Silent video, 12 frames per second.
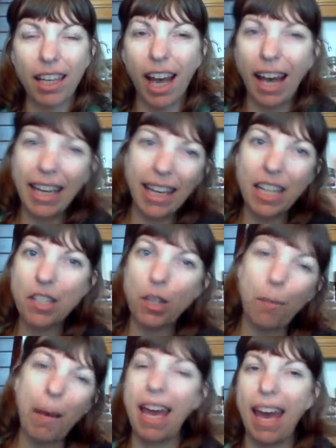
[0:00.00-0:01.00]
I get
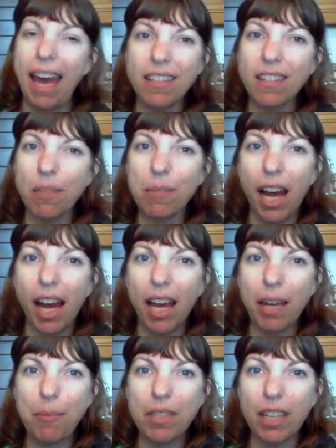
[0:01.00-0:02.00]
into my head
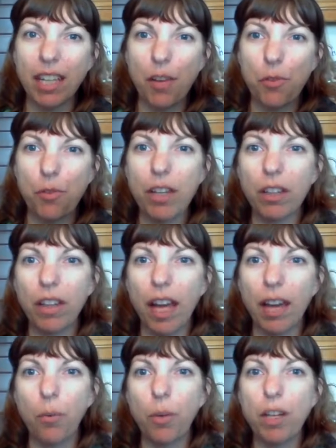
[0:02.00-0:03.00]
sometimes, and I feel
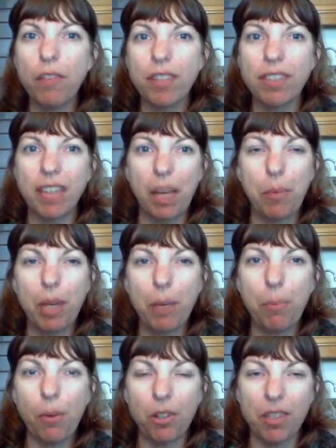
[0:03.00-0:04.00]
like, what if the same
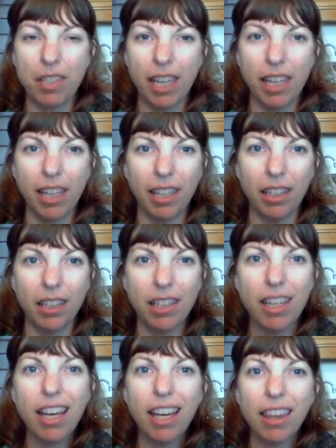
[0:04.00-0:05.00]
people are
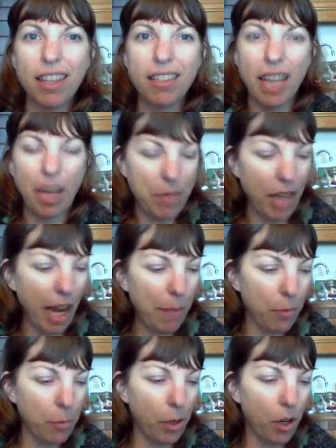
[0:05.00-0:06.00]
seeing the same type
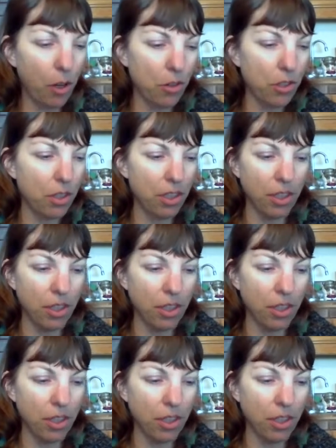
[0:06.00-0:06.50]
of post?